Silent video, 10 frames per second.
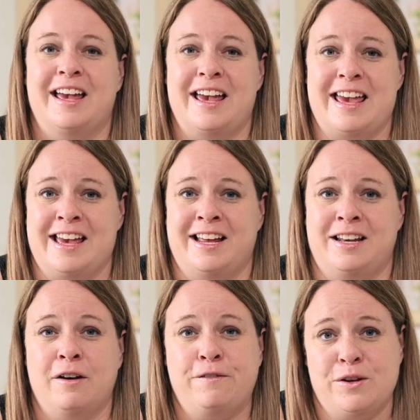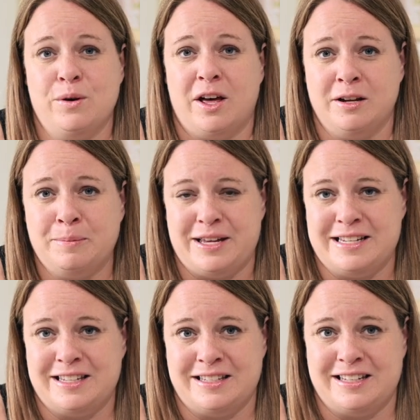And a few other
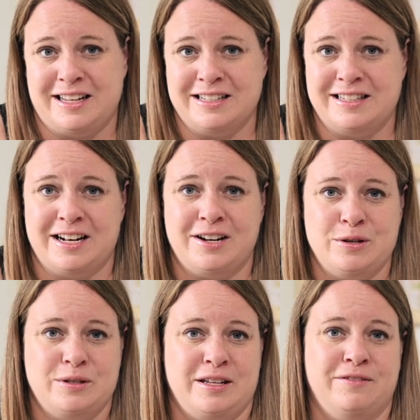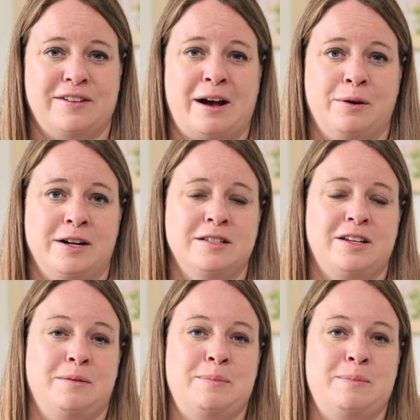places to consider using flowers could